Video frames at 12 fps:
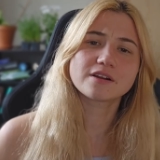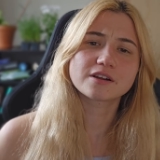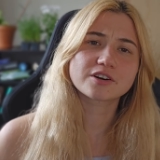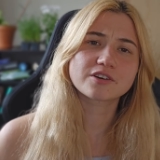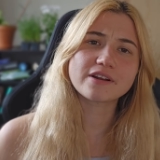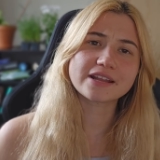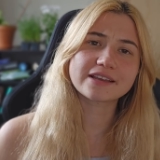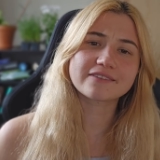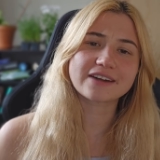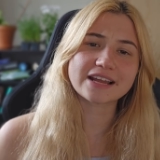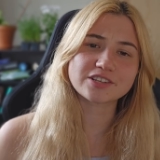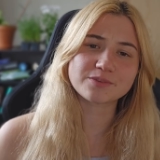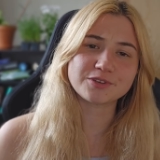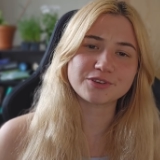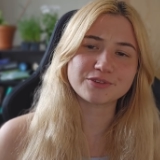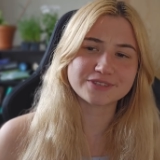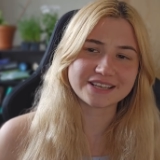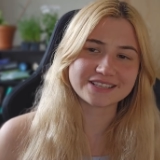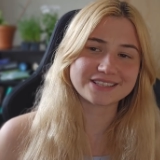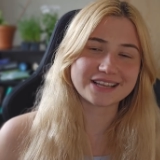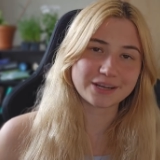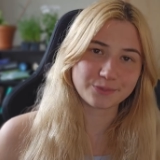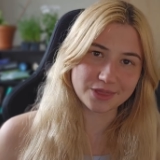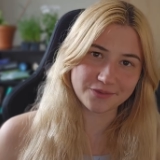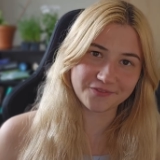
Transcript: chronic kratom use is tied with